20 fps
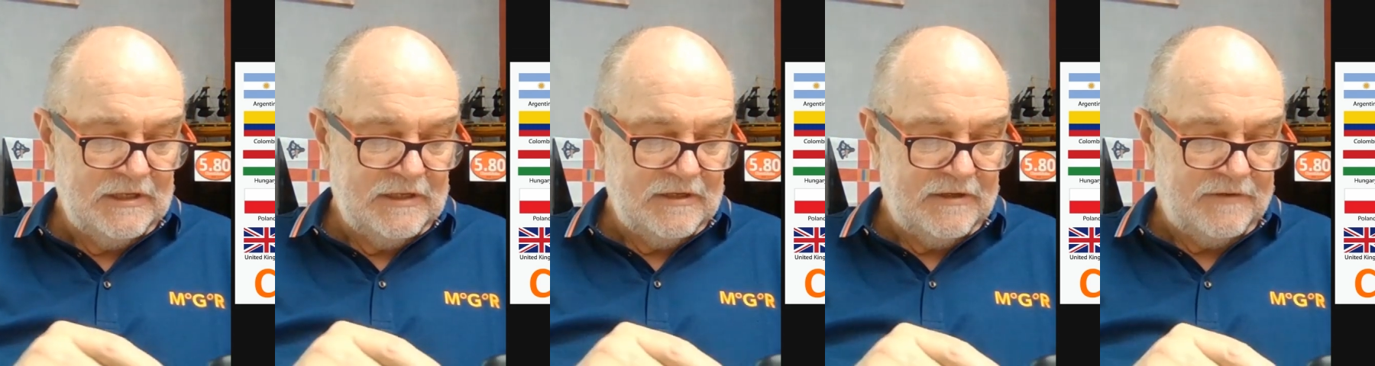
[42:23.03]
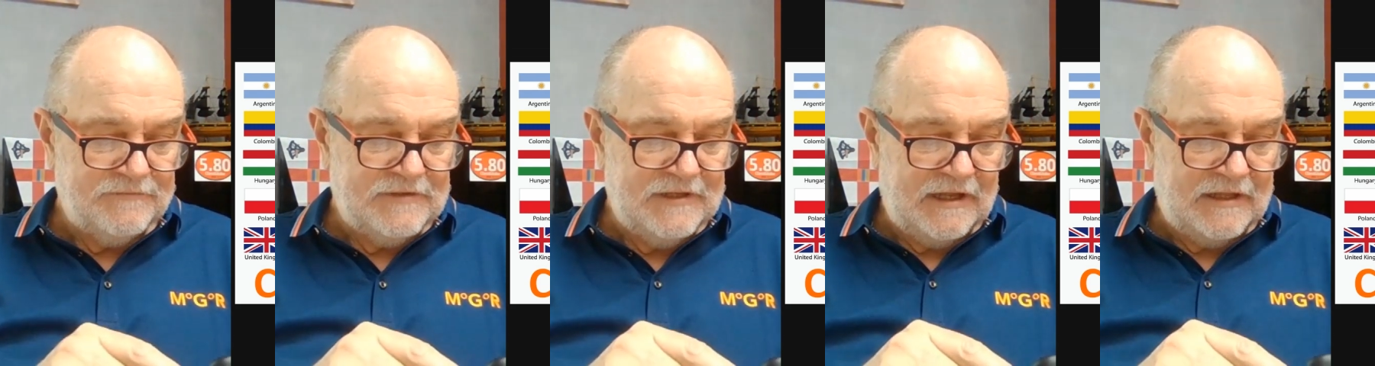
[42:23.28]

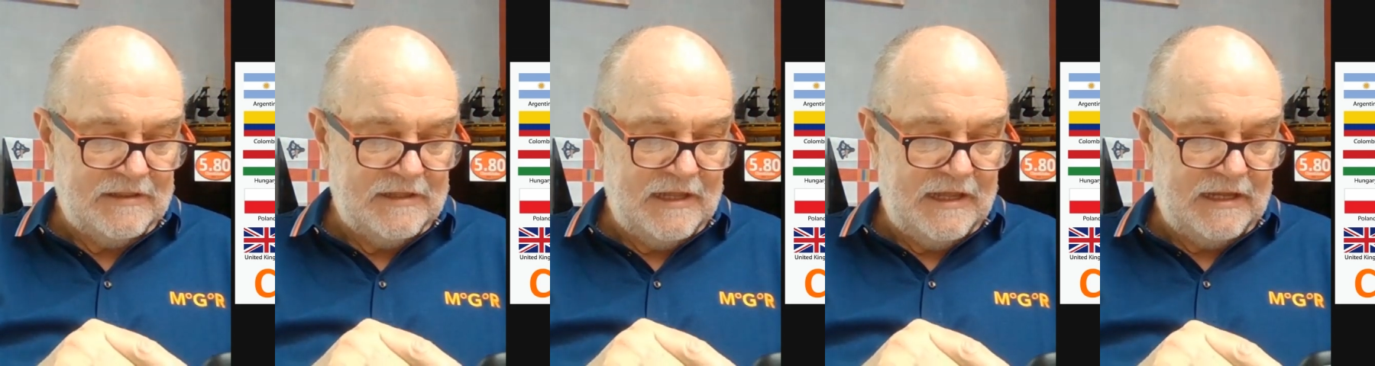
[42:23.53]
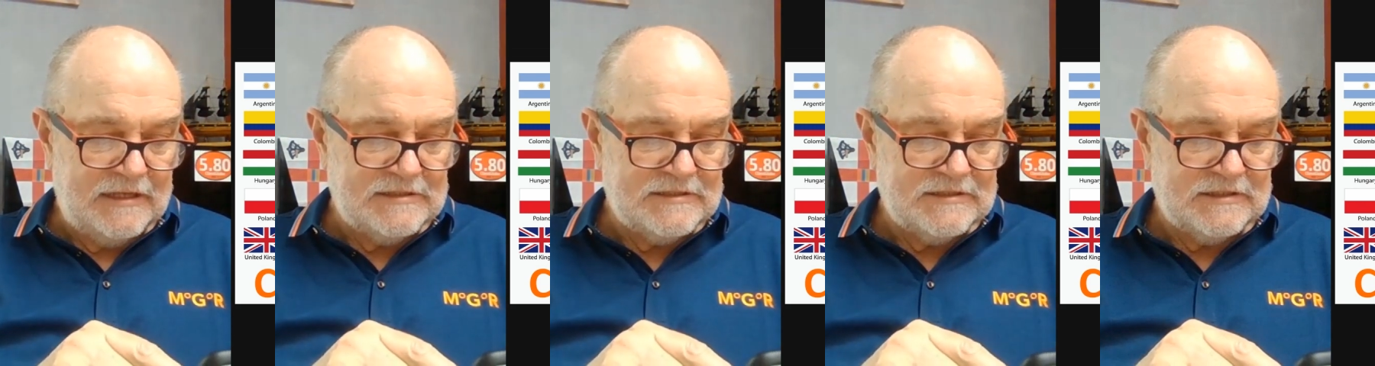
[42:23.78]
I've done
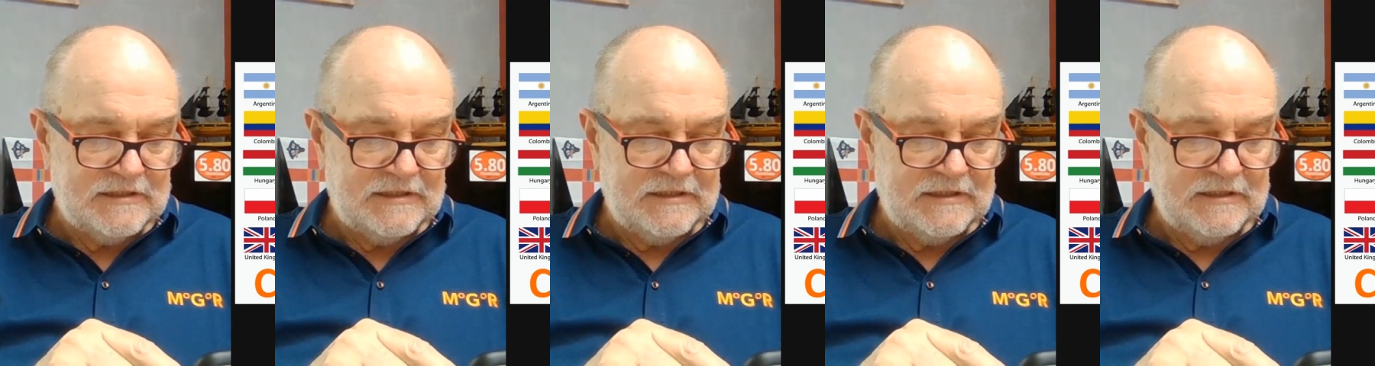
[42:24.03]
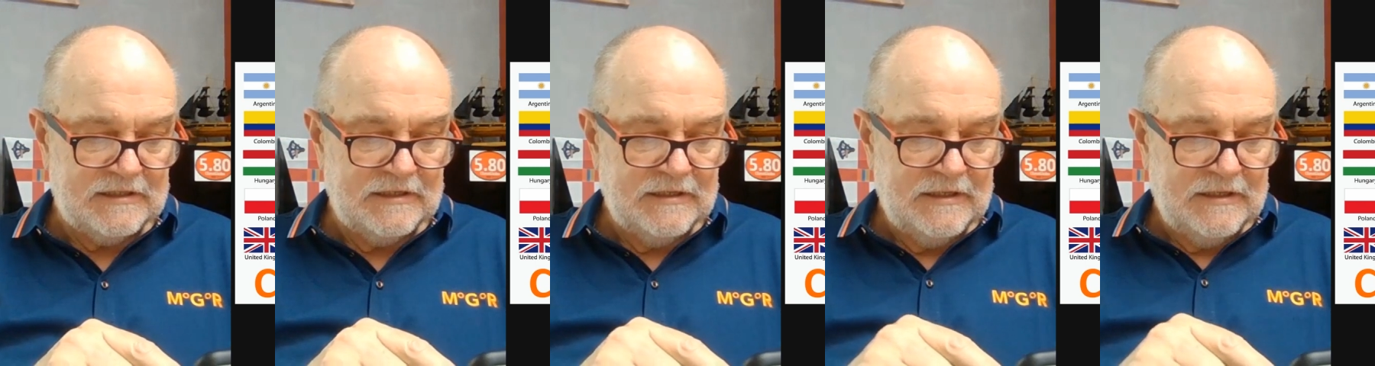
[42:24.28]
that.
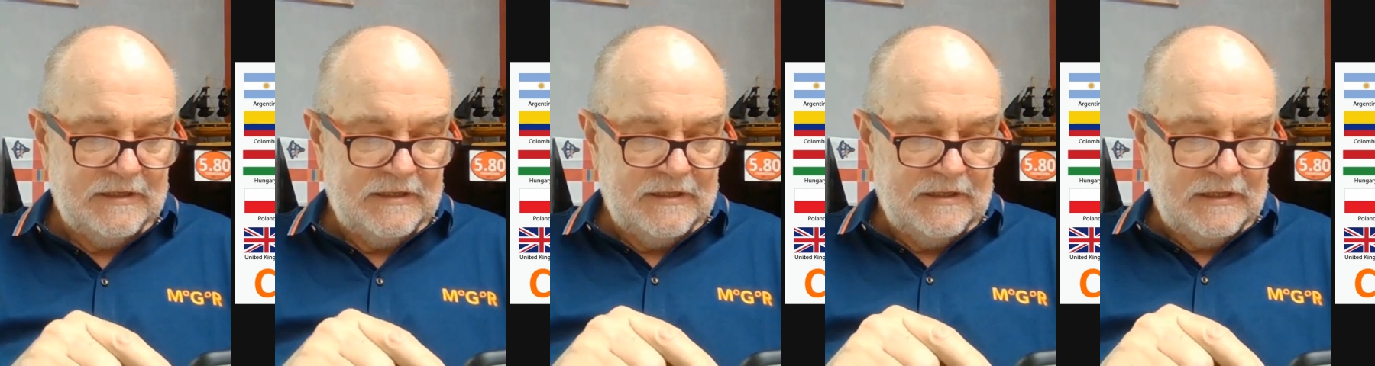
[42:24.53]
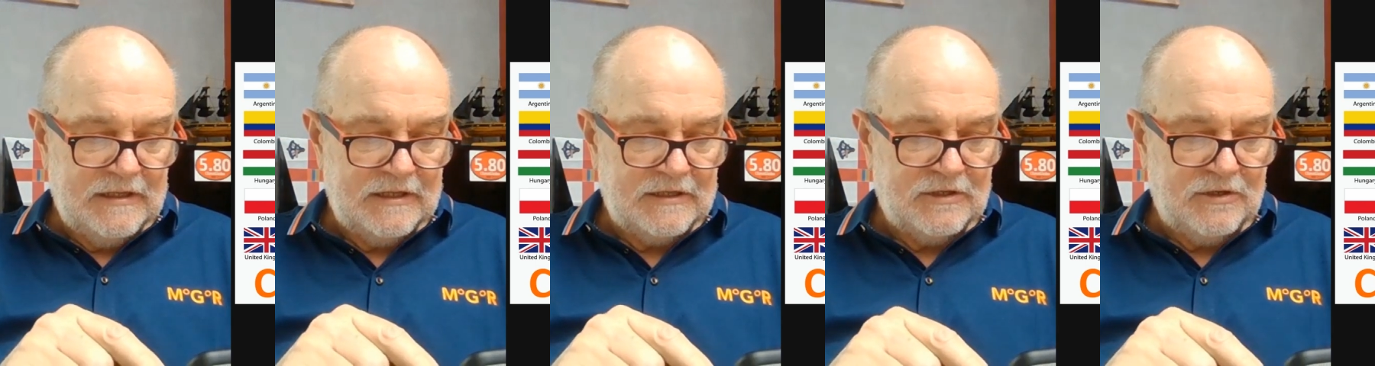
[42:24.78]

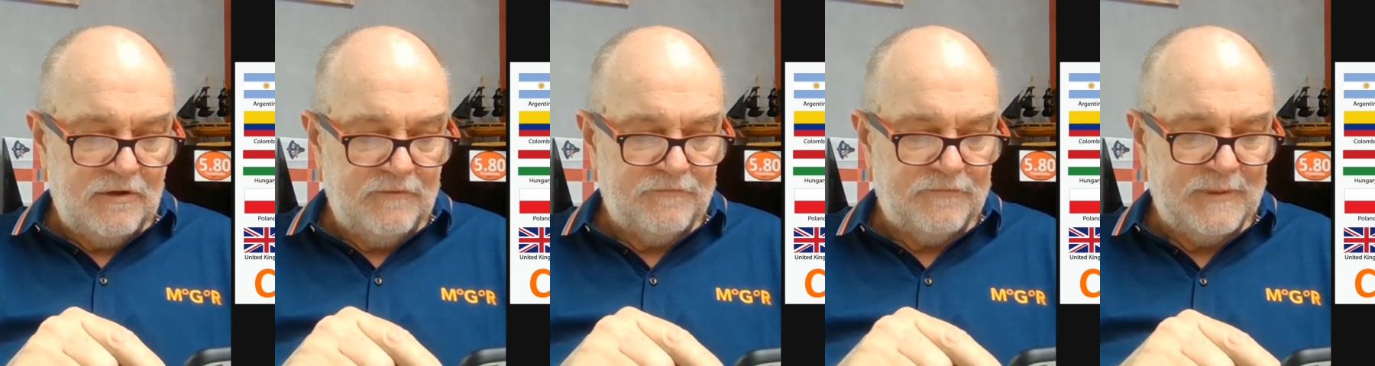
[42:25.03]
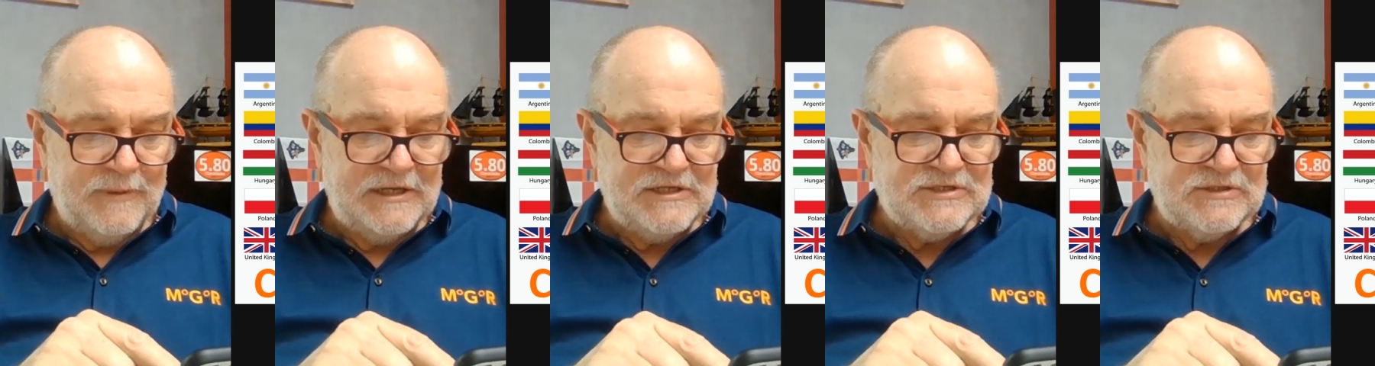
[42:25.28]
A
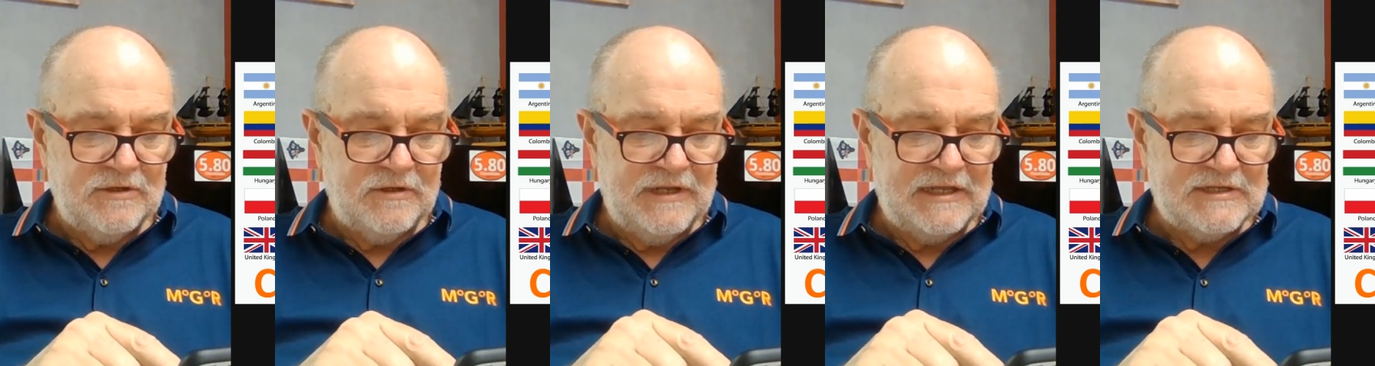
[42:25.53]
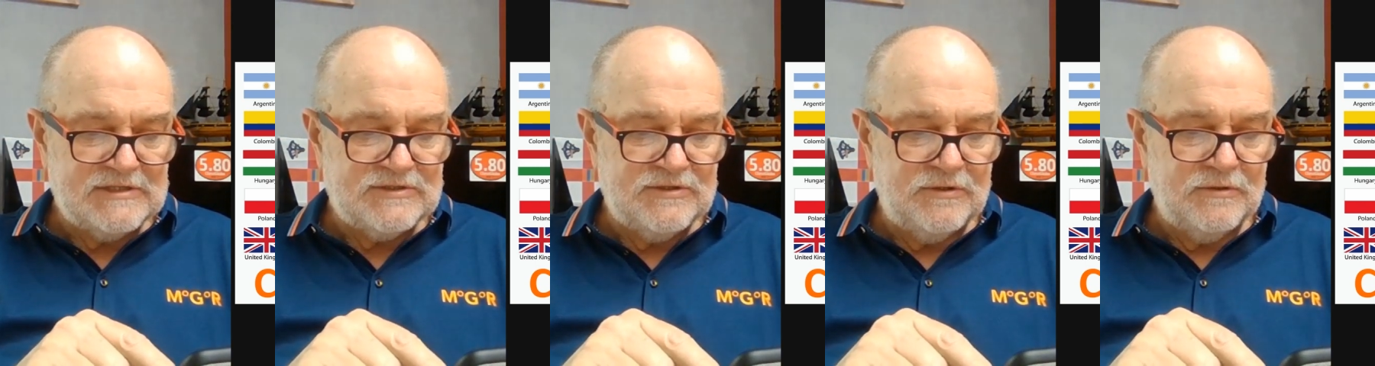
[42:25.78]
confirmation on
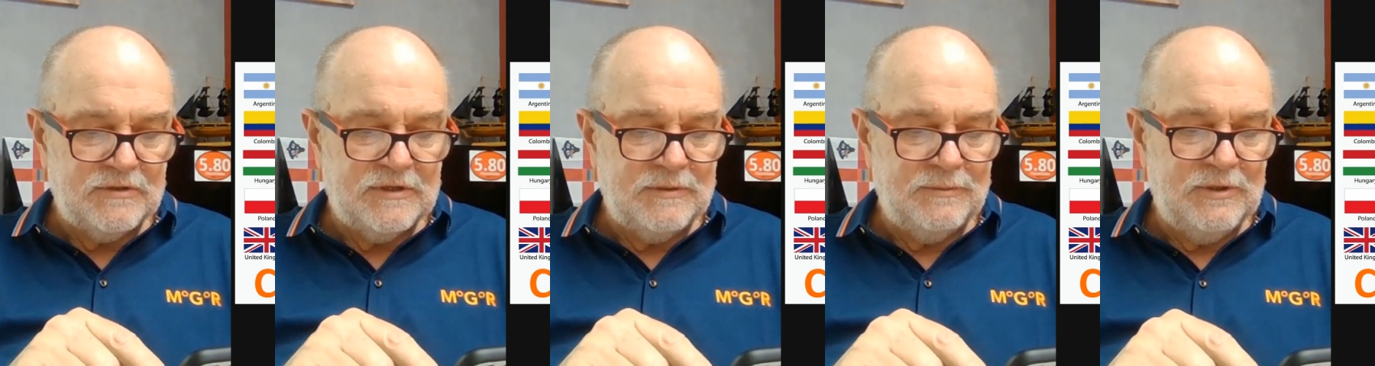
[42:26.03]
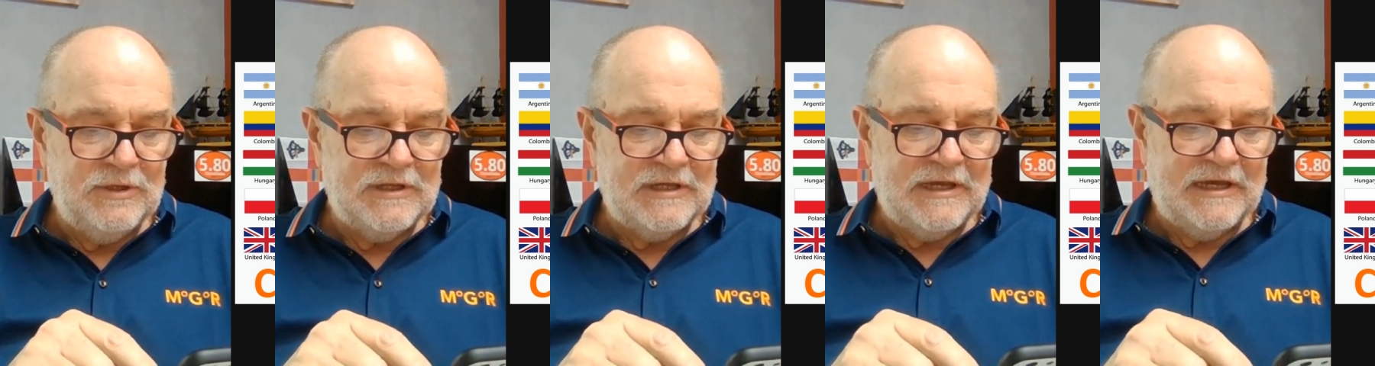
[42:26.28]
external
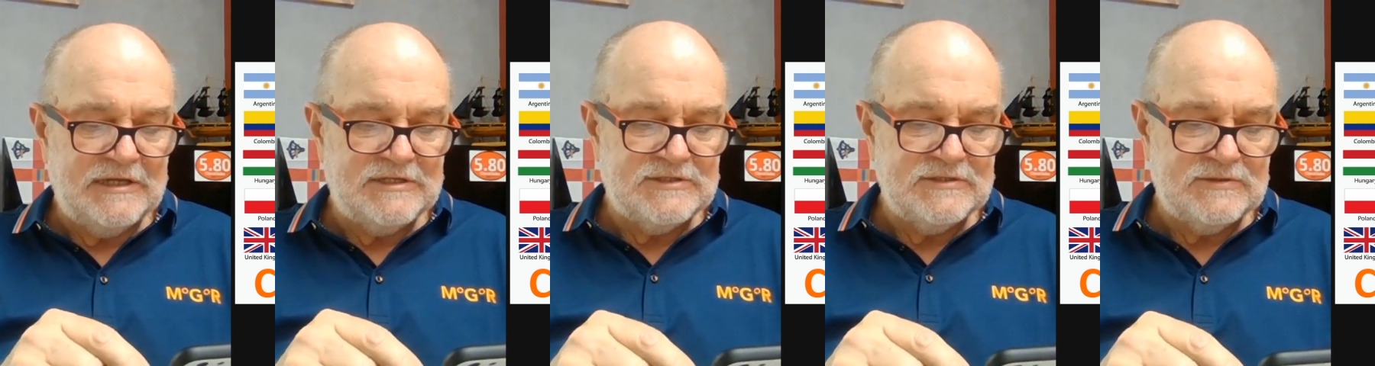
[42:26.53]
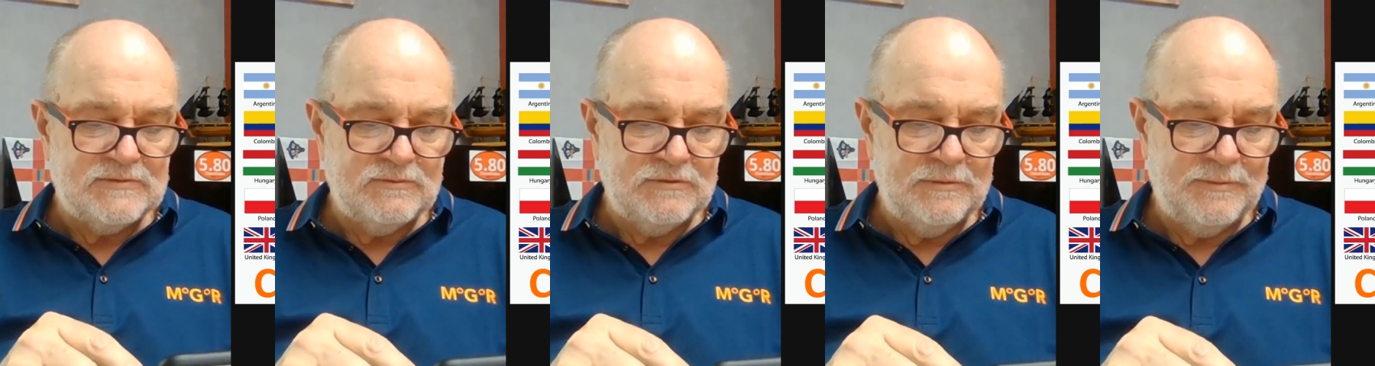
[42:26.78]

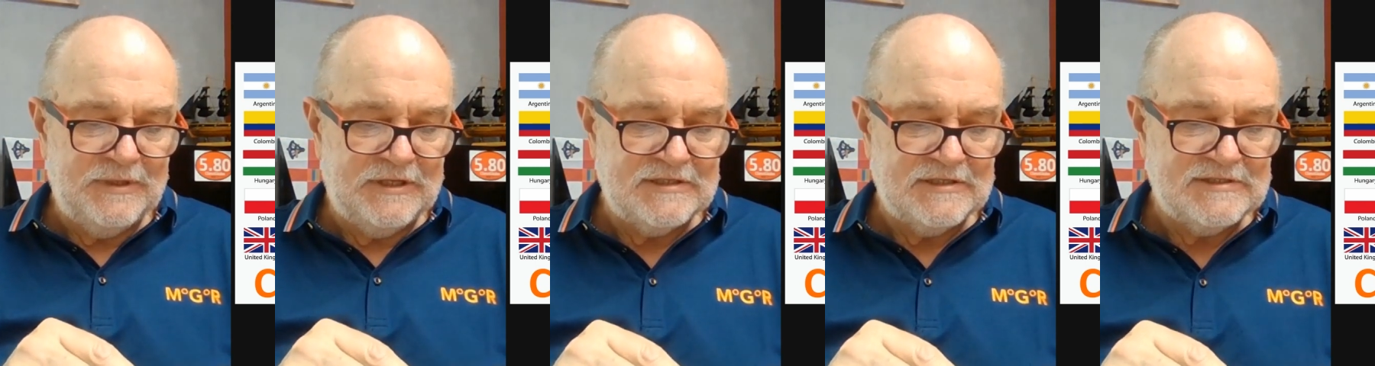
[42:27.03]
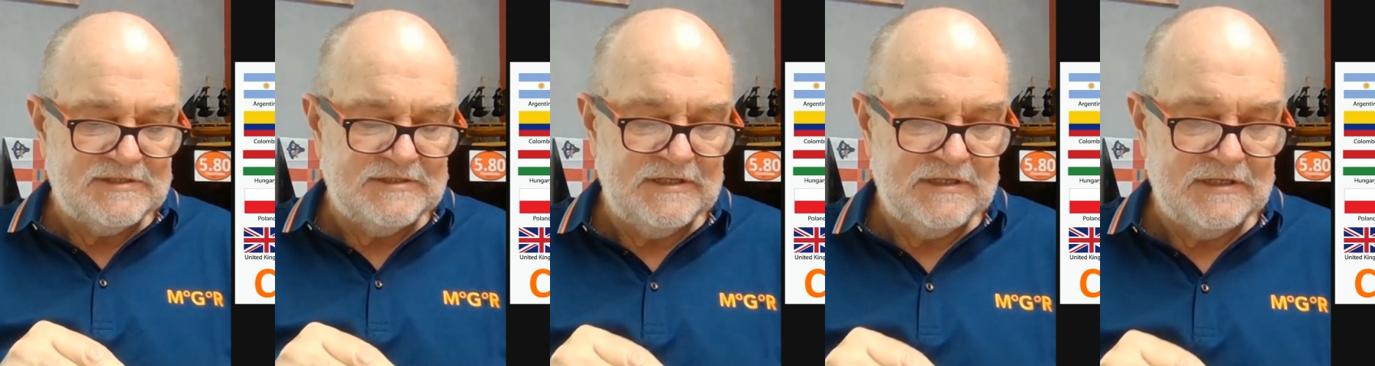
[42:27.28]
communications will be
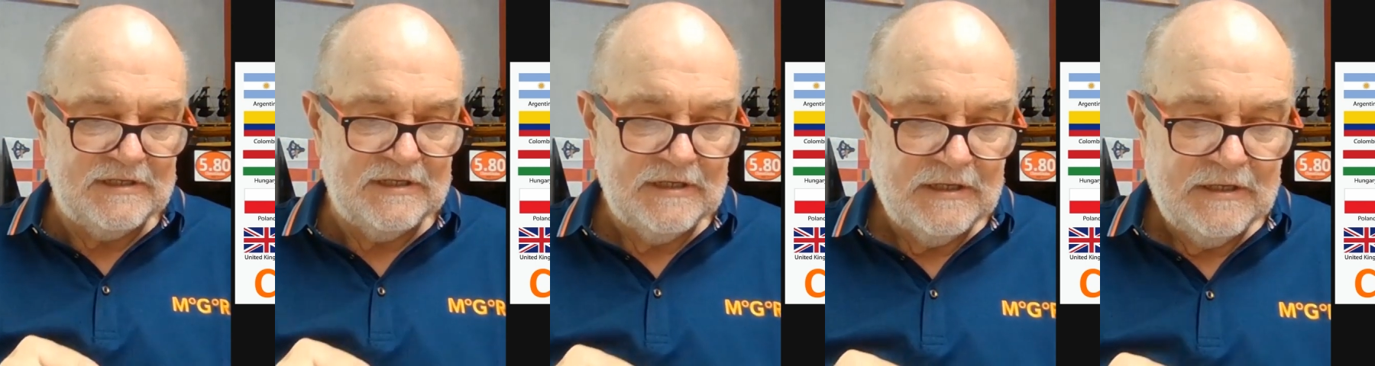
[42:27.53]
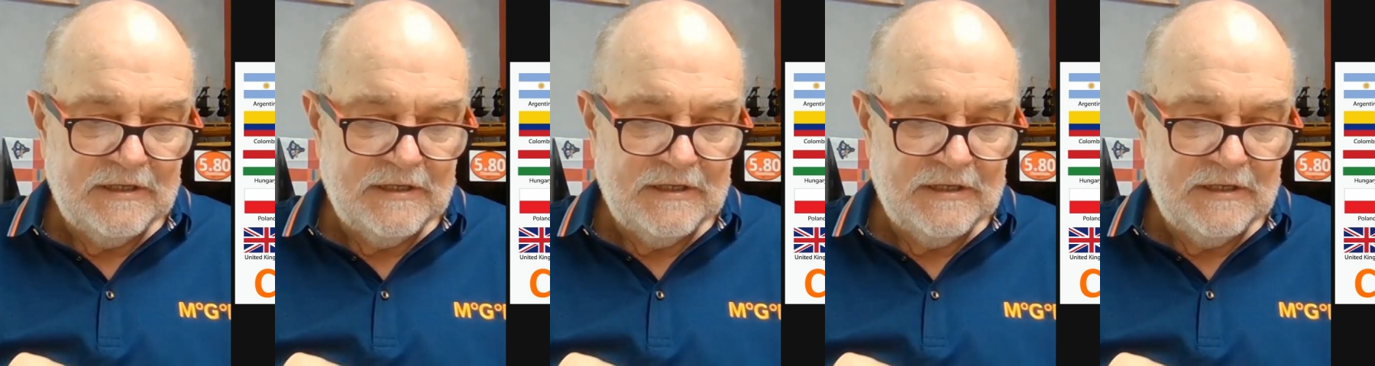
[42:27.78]
considered.